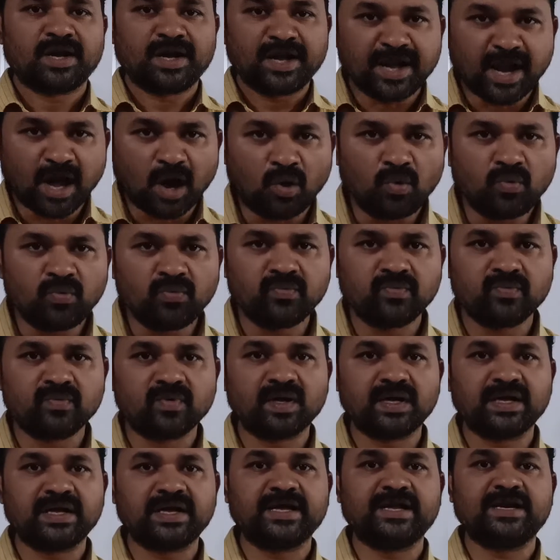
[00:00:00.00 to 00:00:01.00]

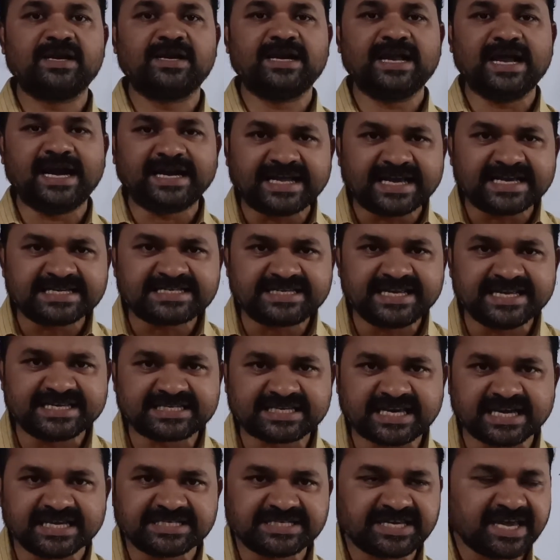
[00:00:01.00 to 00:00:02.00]
Now let us
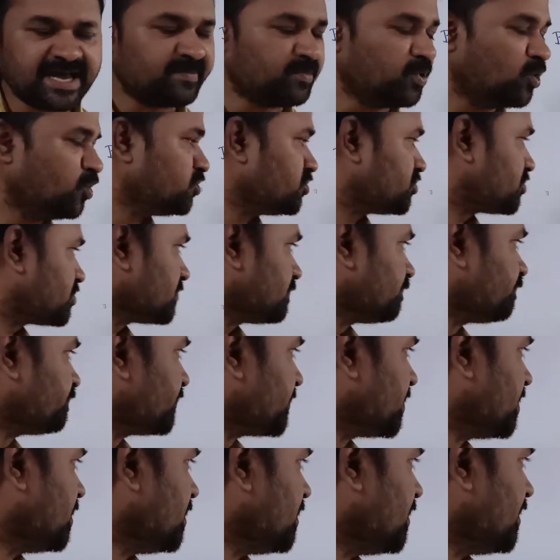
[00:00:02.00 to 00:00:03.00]
discuss about
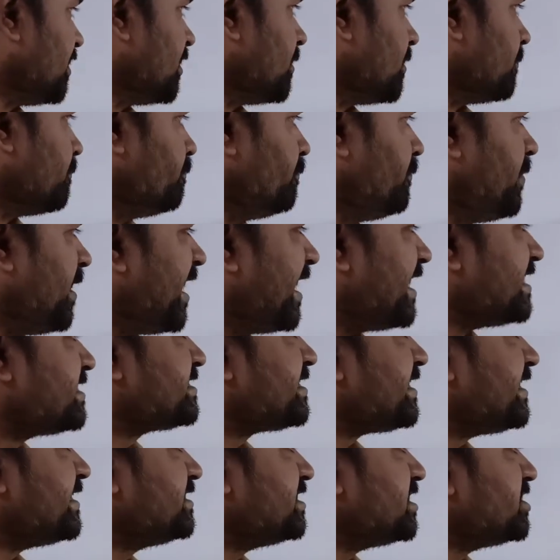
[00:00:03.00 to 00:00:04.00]

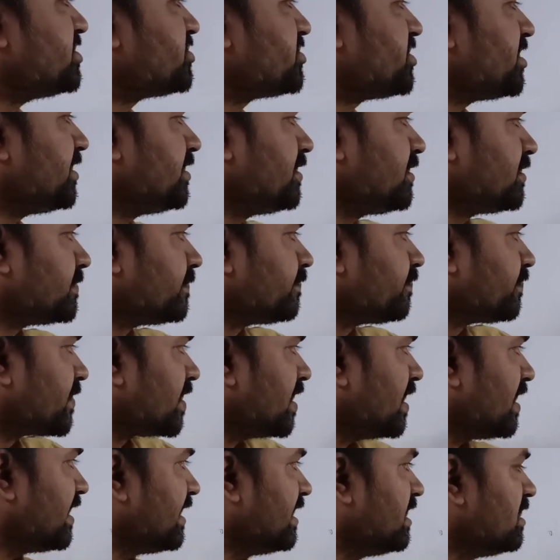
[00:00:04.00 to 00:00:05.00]
base register,
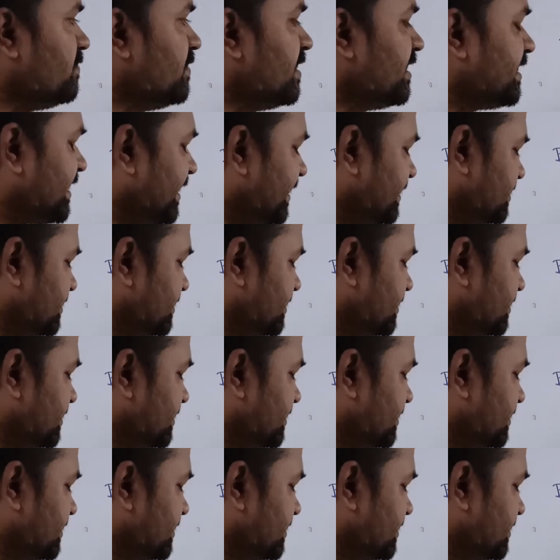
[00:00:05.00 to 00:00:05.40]
limit